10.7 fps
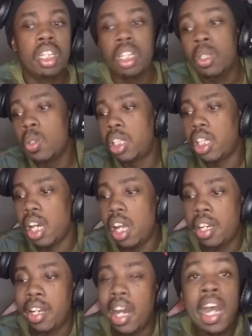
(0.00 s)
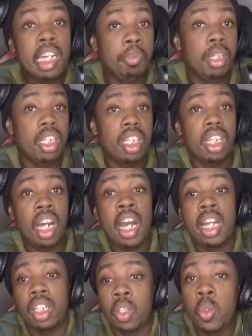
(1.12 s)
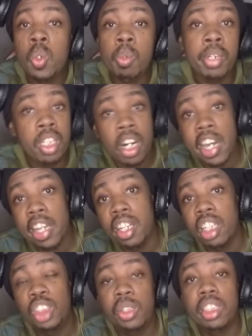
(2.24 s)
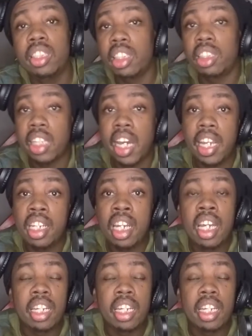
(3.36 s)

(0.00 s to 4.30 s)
you can add me at Numenoid369.